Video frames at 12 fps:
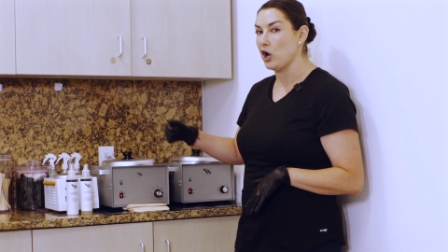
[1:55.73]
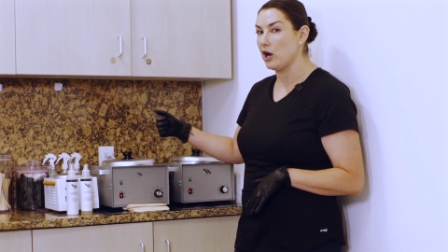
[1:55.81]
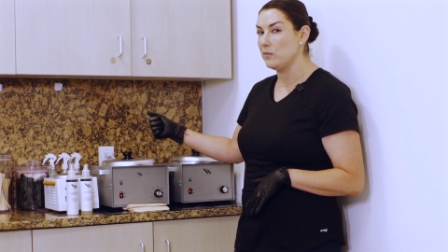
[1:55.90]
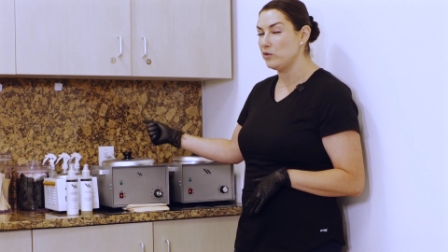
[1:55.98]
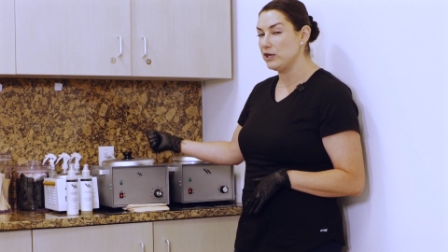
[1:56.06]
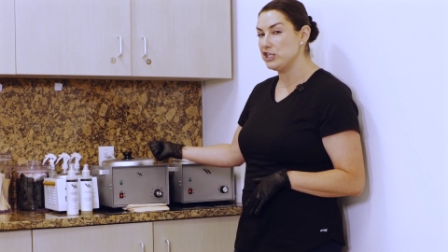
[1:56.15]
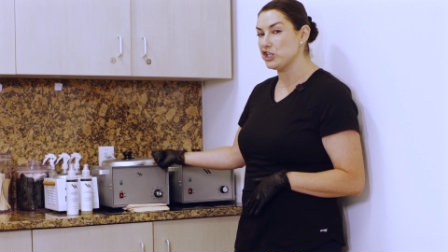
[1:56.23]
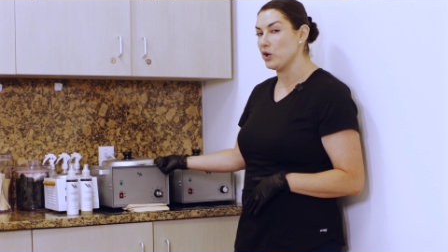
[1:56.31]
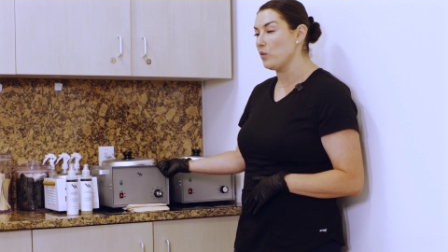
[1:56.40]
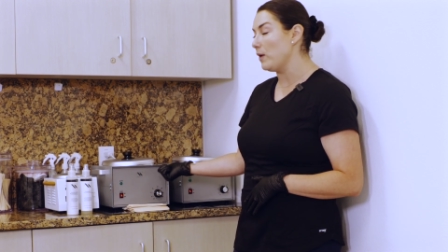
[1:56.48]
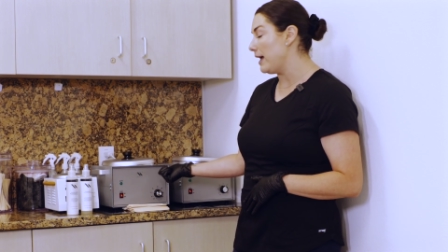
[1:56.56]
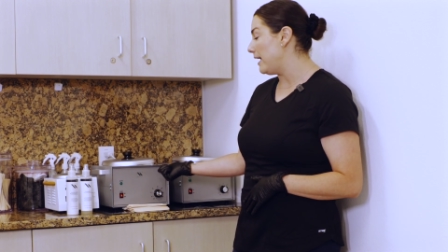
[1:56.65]
arm reach
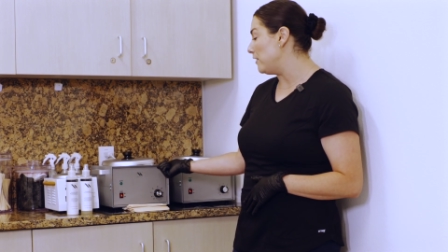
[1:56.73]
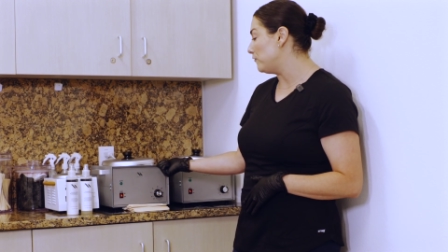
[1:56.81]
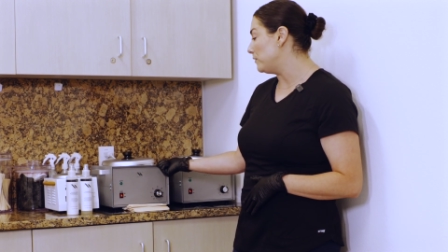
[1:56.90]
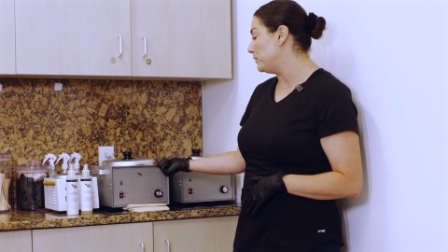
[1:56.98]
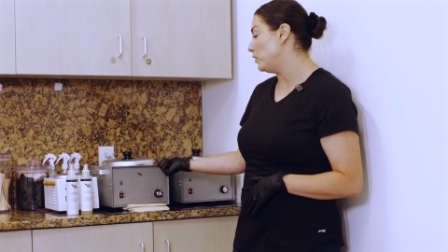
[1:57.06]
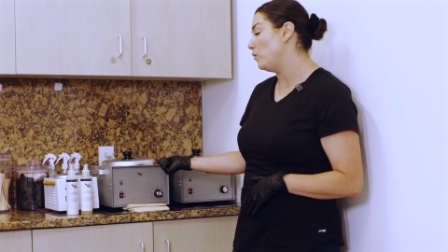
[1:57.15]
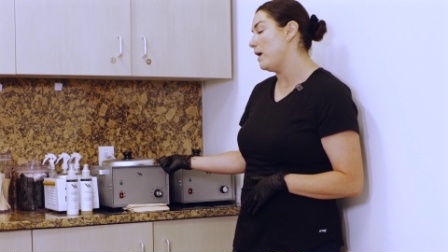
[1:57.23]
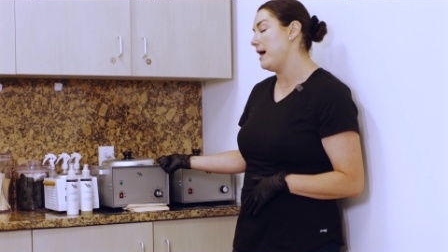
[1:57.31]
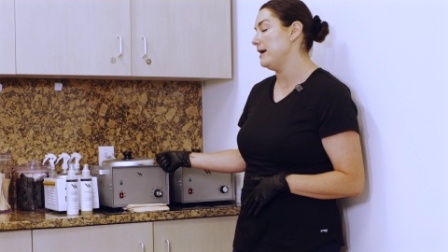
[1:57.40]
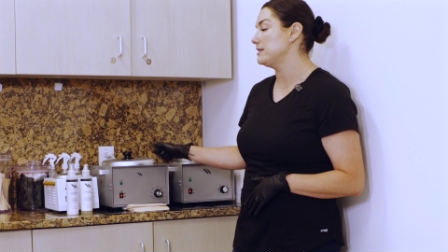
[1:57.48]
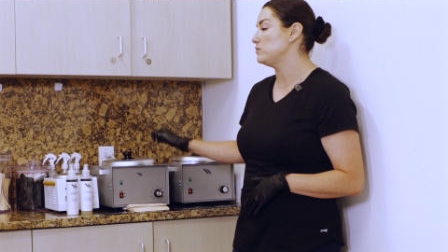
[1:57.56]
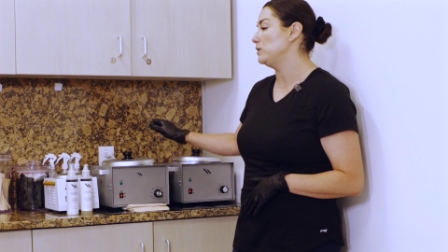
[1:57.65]
away from your
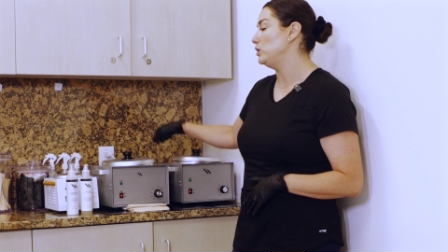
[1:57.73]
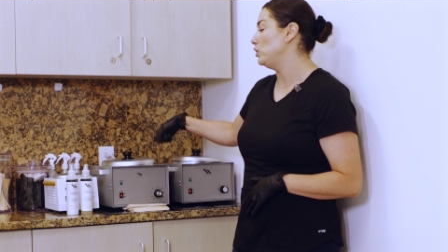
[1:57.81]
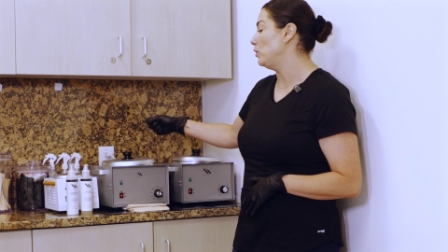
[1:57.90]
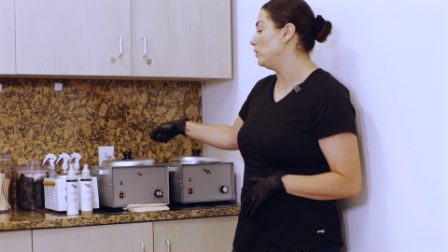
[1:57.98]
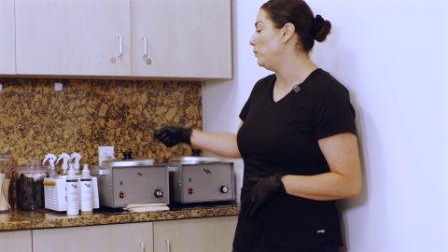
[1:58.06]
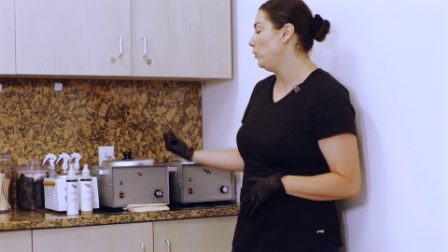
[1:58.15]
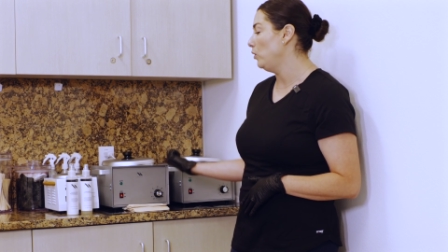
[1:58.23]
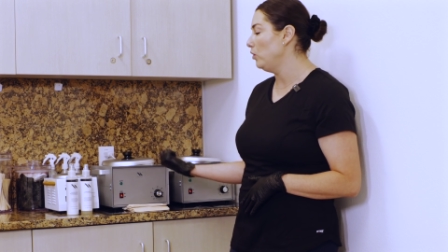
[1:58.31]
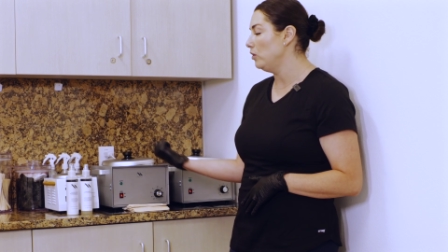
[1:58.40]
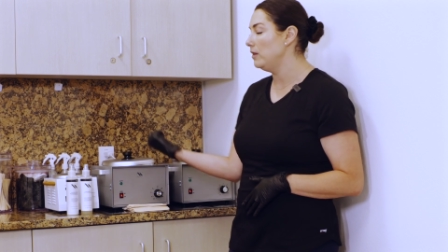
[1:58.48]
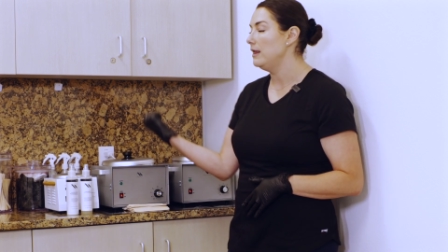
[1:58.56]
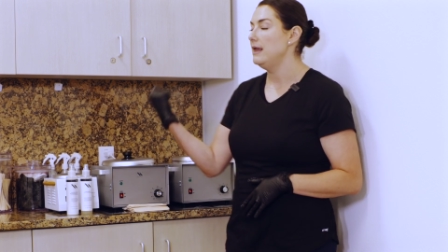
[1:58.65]
wax when you go to
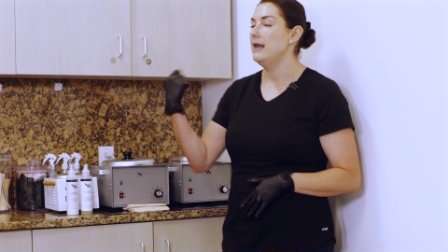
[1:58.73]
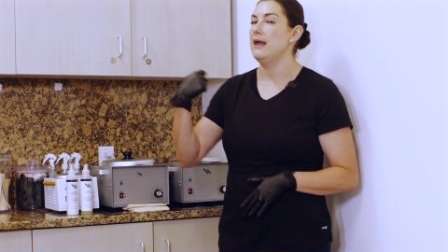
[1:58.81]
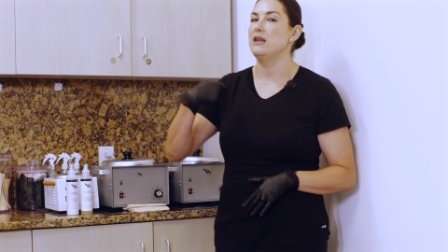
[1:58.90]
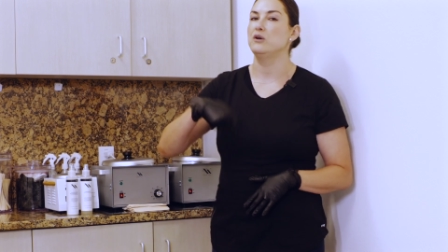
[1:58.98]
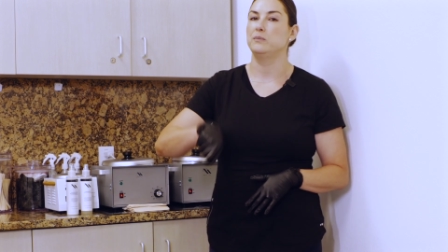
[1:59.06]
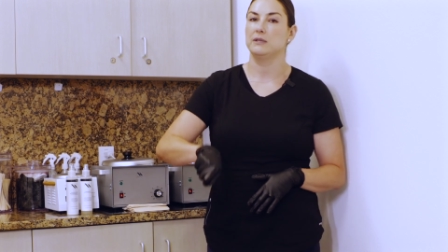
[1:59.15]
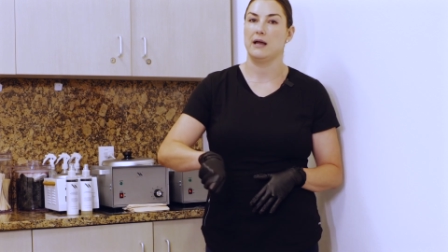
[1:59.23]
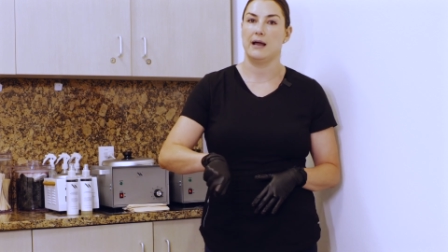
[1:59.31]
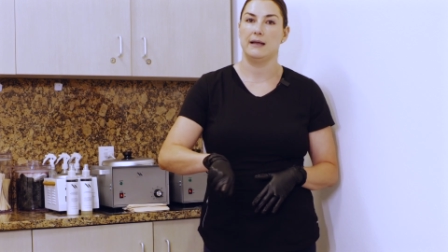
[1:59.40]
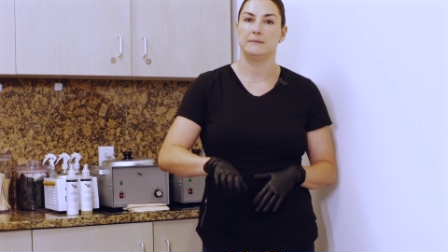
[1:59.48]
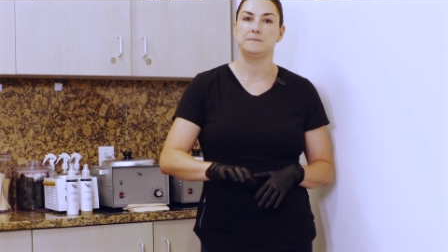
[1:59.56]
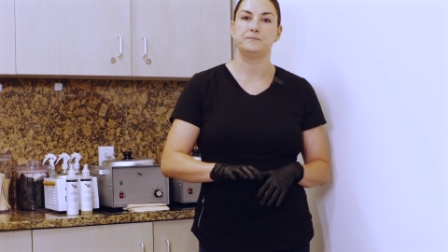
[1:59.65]
pull and
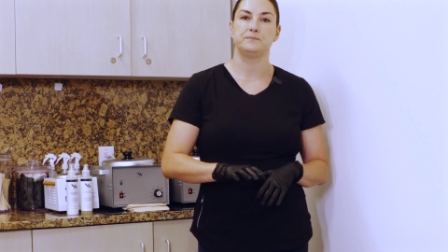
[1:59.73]
apply.